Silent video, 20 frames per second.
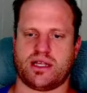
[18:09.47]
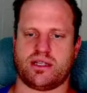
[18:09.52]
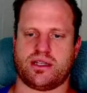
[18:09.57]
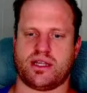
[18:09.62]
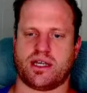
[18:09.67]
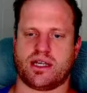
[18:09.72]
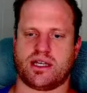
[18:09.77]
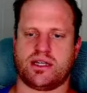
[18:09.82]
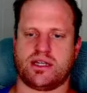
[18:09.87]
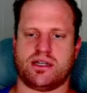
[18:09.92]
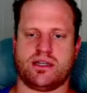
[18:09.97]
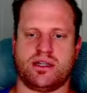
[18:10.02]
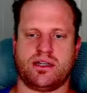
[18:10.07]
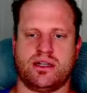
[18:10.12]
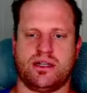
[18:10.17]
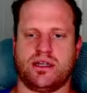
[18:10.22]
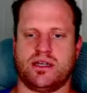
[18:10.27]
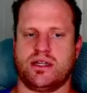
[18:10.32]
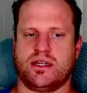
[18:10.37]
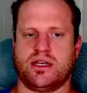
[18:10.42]
Like,
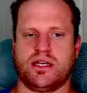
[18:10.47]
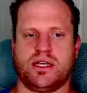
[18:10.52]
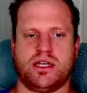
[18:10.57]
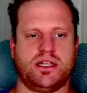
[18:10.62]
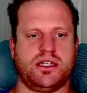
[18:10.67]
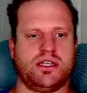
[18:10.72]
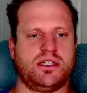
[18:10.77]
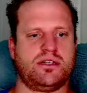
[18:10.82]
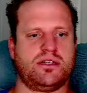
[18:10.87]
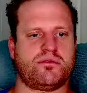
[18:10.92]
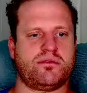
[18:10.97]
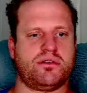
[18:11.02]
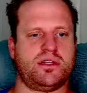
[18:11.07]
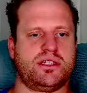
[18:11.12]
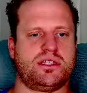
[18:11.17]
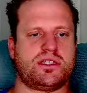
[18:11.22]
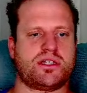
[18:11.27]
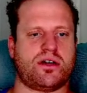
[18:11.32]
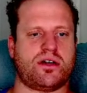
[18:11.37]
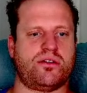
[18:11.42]
you really
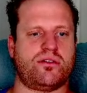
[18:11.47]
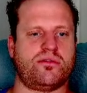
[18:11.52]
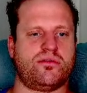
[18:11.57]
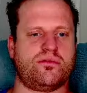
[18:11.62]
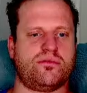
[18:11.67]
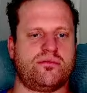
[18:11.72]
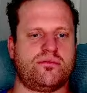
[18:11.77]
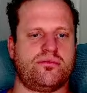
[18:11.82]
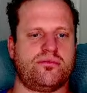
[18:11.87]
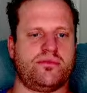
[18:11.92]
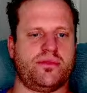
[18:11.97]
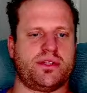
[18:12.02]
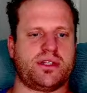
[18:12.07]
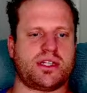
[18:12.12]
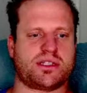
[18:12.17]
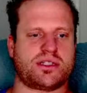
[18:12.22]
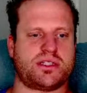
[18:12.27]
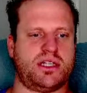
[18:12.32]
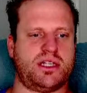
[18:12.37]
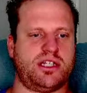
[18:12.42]
don't, it
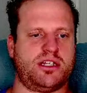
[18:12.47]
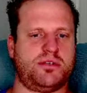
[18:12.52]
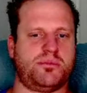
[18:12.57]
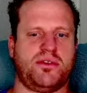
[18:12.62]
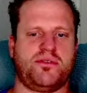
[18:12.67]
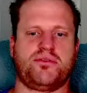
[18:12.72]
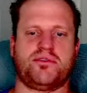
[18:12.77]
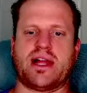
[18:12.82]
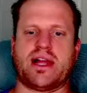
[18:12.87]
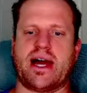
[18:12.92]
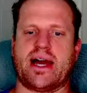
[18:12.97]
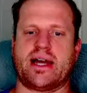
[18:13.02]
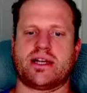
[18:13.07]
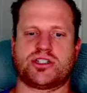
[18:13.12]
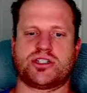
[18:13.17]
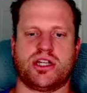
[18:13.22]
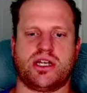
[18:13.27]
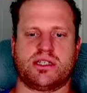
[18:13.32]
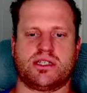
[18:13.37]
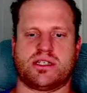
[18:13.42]
doesn't need to be
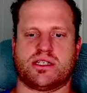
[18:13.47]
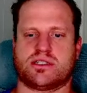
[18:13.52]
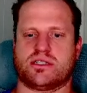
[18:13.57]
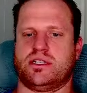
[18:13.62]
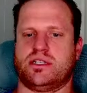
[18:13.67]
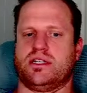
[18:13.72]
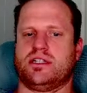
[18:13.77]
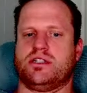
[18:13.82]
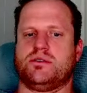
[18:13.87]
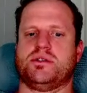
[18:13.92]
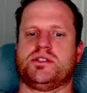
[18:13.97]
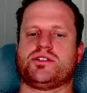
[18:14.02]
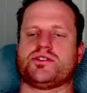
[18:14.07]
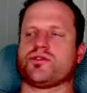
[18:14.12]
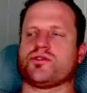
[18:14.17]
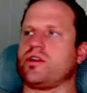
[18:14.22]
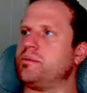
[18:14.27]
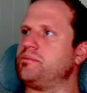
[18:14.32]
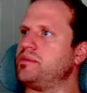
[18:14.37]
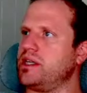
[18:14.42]
flashy, it doesn't need to be
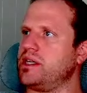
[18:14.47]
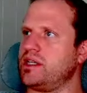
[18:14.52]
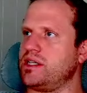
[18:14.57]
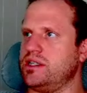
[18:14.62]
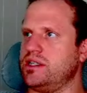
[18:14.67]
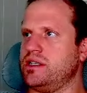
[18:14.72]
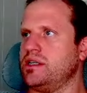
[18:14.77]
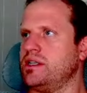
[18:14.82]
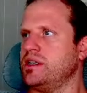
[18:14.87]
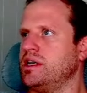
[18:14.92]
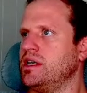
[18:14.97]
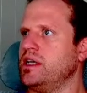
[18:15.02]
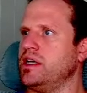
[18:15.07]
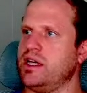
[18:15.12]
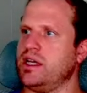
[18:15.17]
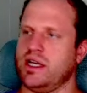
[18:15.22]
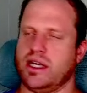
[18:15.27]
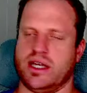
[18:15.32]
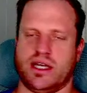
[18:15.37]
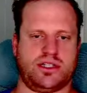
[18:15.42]
scripted.
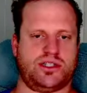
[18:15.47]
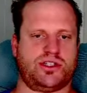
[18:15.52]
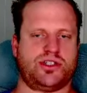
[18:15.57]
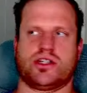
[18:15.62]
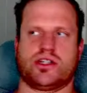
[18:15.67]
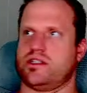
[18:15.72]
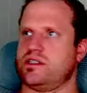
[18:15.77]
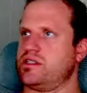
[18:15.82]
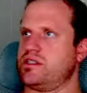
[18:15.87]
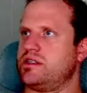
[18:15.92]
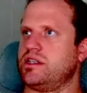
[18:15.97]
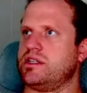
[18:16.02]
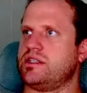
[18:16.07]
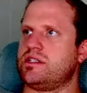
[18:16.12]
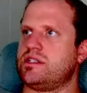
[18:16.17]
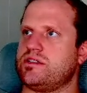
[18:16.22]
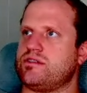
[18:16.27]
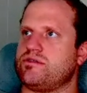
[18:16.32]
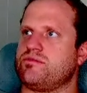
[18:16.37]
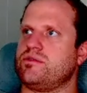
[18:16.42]
It's just, this
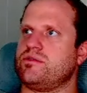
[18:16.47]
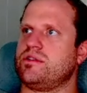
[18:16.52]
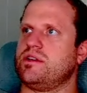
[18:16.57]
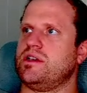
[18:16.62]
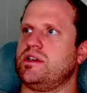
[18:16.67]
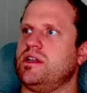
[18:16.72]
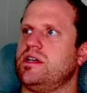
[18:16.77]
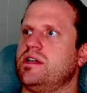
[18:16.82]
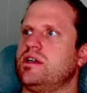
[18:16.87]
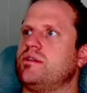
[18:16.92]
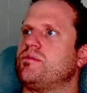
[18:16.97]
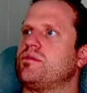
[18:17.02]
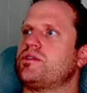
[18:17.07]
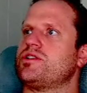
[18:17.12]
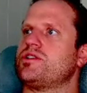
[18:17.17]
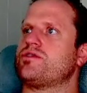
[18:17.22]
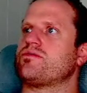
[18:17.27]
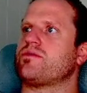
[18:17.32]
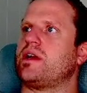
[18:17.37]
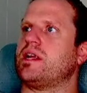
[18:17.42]
is, we're just
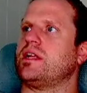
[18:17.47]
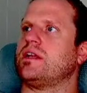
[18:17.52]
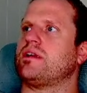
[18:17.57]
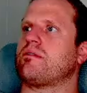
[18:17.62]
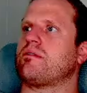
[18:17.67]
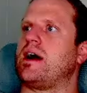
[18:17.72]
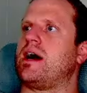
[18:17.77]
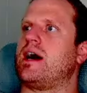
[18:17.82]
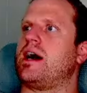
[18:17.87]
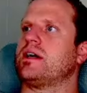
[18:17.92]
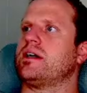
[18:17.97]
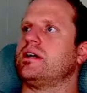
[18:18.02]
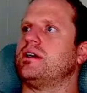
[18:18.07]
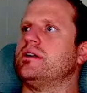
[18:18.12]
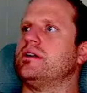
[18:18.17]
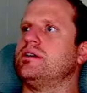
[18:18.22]
ready to rock.